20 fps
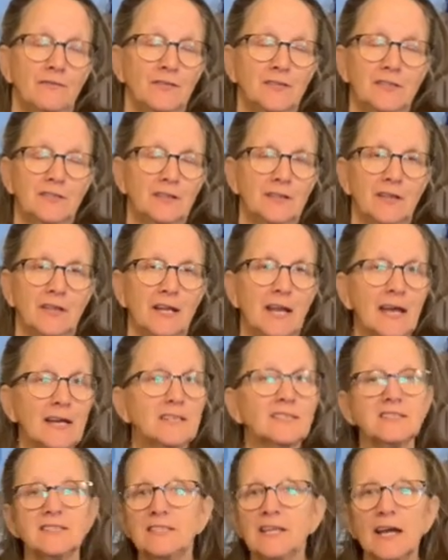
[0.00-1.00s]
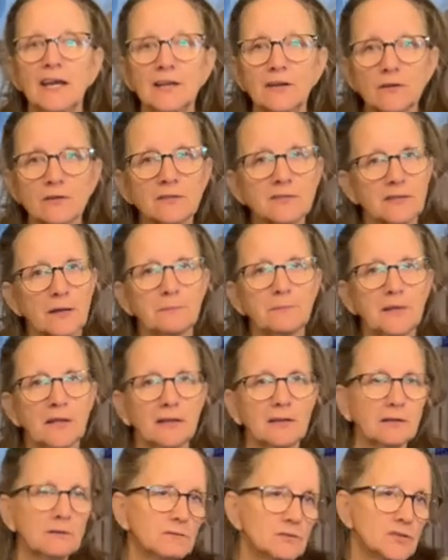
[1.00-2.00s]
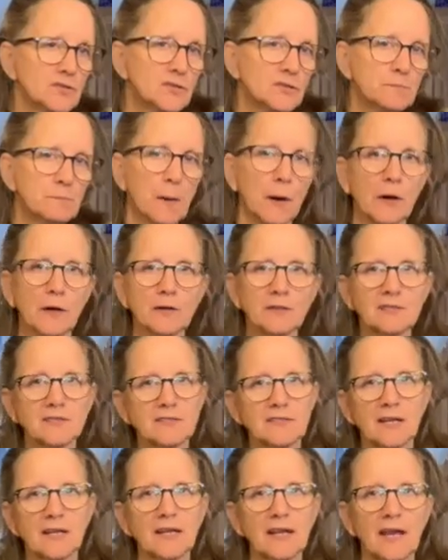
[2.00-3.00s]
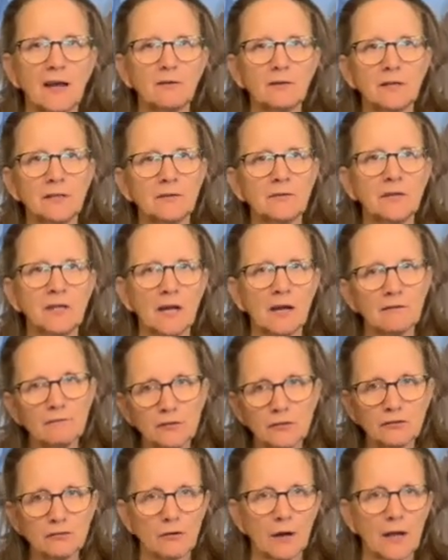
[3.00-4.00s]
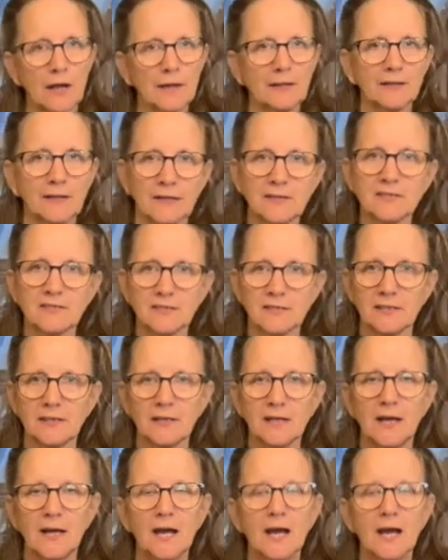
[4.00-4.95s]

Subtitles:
to the next day or something. It was just parked, sitting out in the oven, drying nicely.